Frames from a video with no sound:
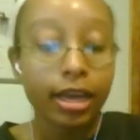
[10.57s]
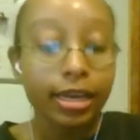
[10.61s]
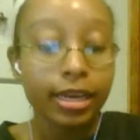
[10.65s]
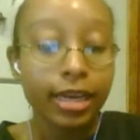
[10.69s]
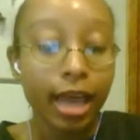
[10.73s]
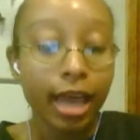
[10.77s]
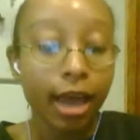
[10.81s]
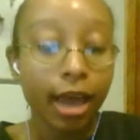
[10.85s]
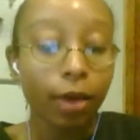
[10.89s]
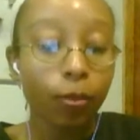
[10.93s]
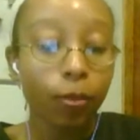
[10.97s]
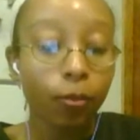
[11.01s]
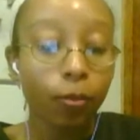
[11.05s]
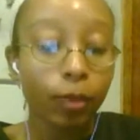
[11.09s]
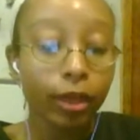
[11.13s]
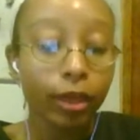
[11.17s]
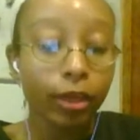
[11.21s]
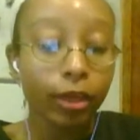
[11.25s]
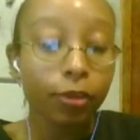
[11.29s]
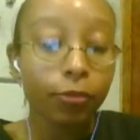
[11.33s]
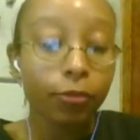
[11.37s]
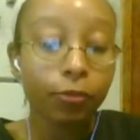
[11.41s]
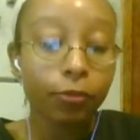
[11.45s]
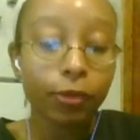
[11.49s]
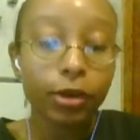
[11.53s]
Now,
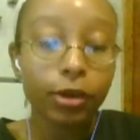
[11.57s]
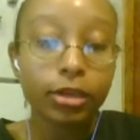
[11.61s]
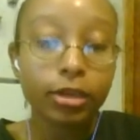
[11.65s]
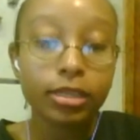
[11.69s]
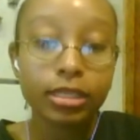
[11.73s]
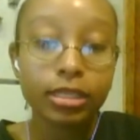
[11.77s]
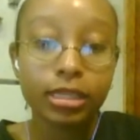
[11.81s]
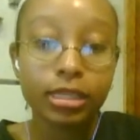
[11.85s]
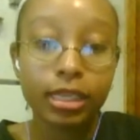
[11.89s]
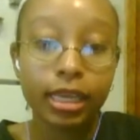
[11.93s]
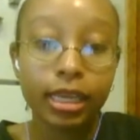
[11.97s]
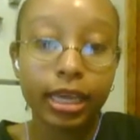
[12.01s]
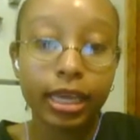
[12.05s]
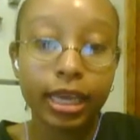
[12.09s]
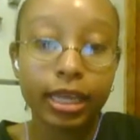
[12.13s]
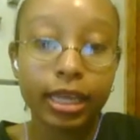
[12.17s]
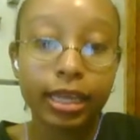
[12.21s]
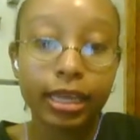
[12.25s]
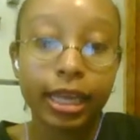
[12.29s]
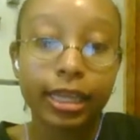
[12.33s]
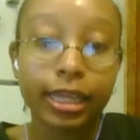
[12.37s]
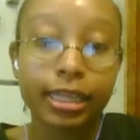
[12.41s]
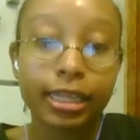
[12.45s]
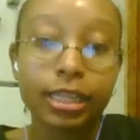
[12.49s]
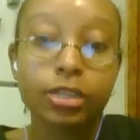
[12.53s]
when you first get,
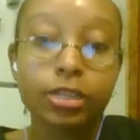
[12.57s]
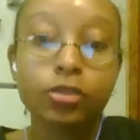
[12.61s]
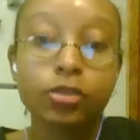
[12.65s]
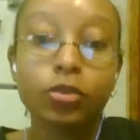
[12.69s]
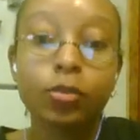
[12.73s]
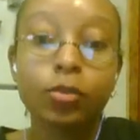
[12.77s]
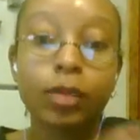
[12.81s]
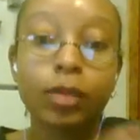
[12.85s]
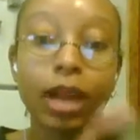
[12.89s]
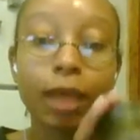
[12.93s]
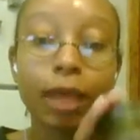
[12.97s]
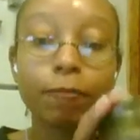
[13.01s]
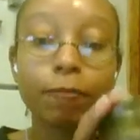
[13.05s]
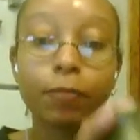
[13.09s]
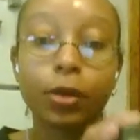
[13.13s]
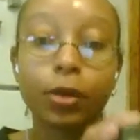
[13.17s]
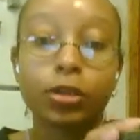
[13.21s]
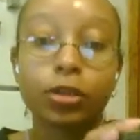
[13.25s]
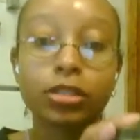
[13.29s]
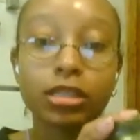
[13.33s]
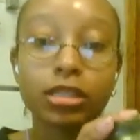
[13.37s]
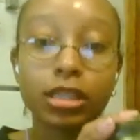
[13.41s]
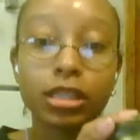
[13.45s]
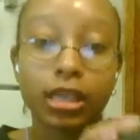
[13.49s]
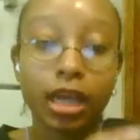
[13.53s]
like this one, when I
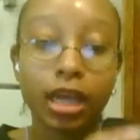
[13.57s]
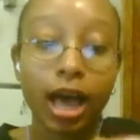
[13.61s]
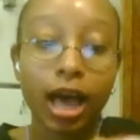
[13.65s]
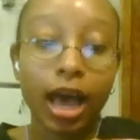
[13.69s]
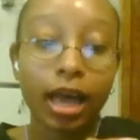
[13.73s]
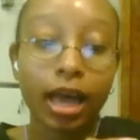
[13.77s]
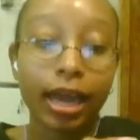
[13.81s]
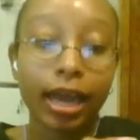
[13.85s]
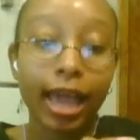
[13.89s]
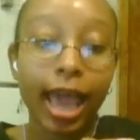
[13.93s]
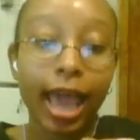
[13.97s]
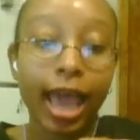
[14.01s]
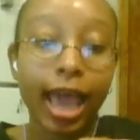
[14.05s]
first got it,